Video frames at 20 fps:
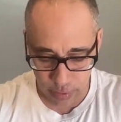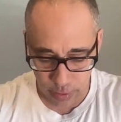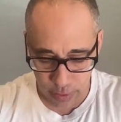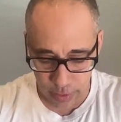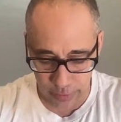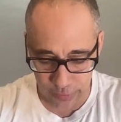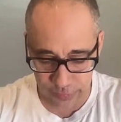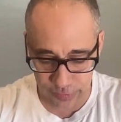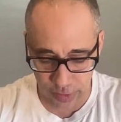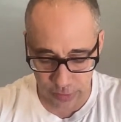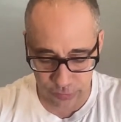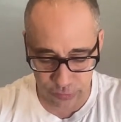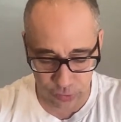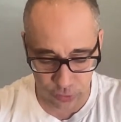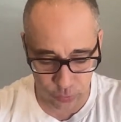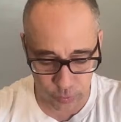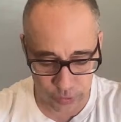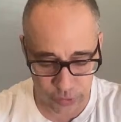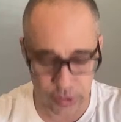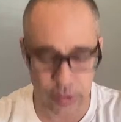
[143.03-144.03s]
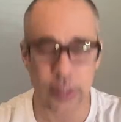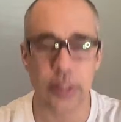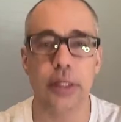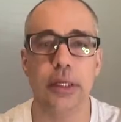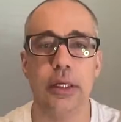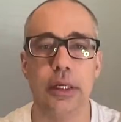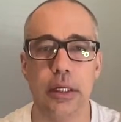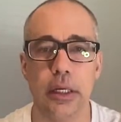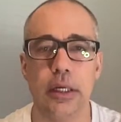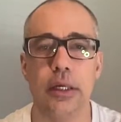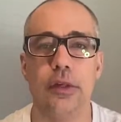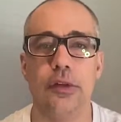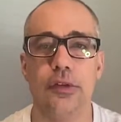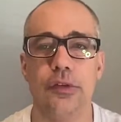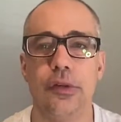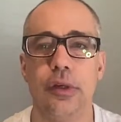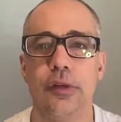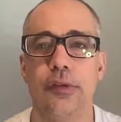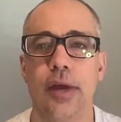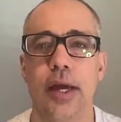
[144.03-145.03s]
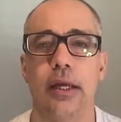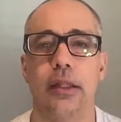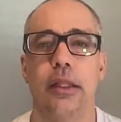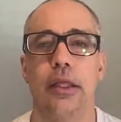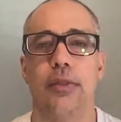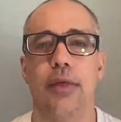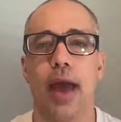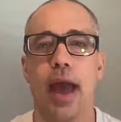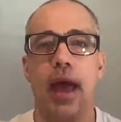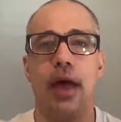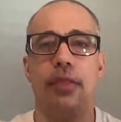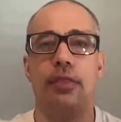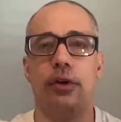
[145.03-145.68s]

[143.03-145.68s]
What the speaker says: Extensor rigidity is exactly that.